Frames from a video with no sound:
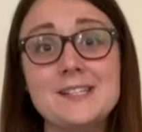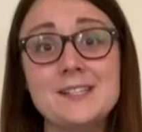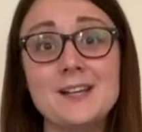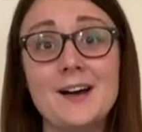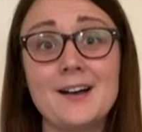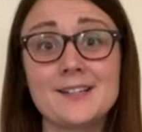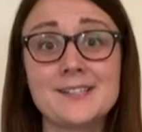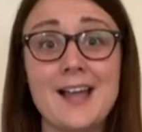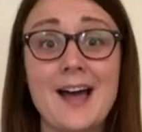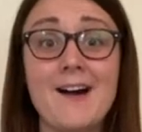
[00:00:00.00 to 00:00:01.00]
the tasks
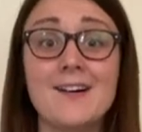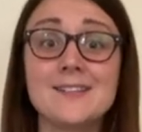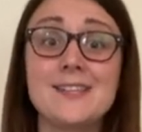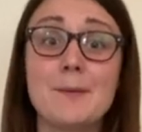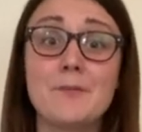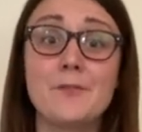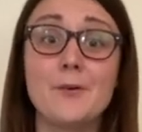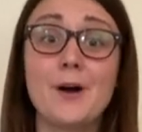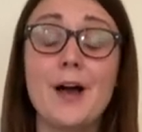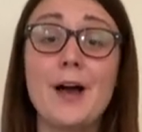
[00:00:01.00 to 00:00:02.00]
that are set
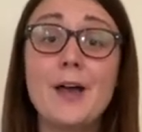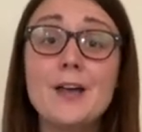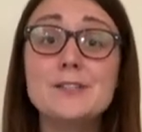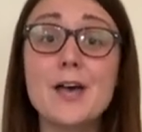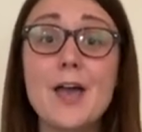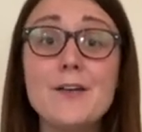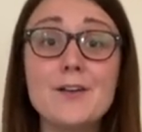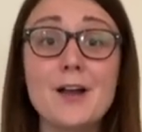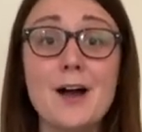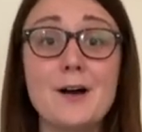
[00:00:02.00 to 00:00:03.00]
before her, to
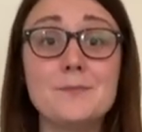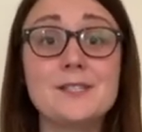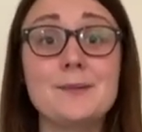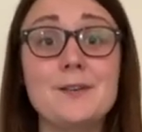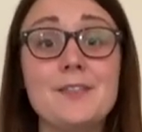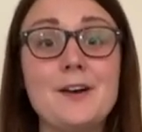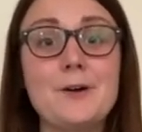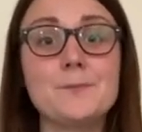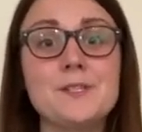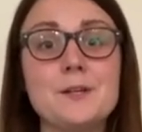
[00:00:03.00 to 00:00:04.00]
overcome some of the
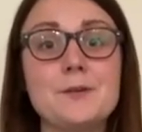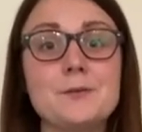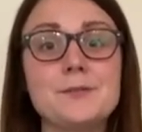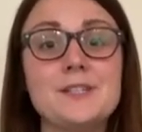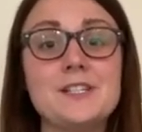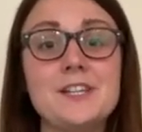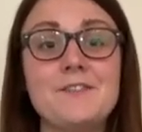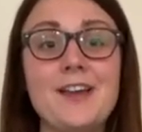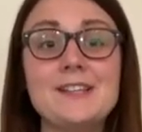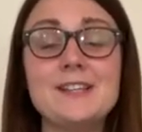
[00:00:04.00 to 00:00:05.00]
obstacles that she
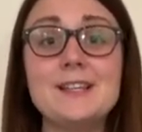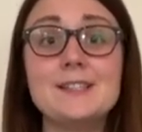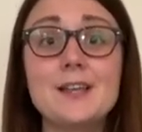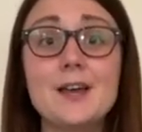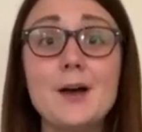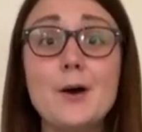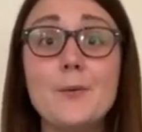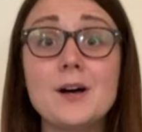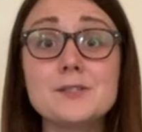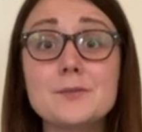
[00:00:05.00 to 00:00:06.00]
faces,
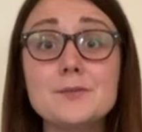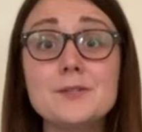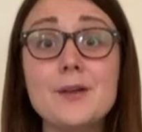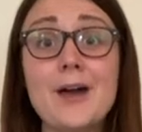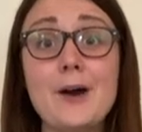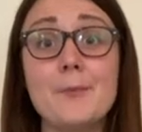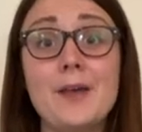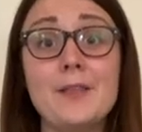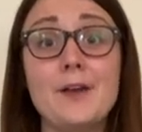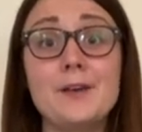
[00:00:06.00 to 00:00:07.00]
whilst also
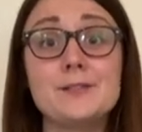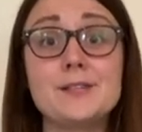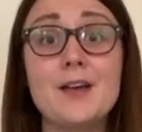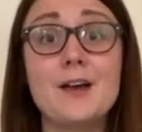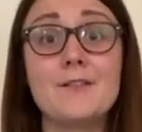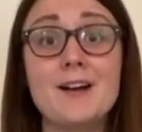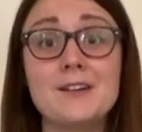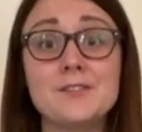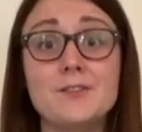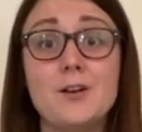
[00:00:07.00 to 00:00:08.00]
helping those
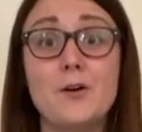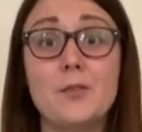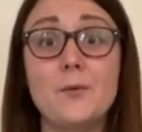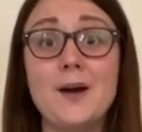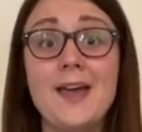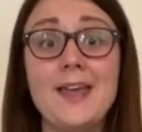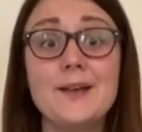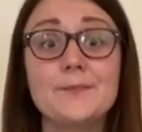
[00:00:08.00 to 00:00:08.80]
around her along the way.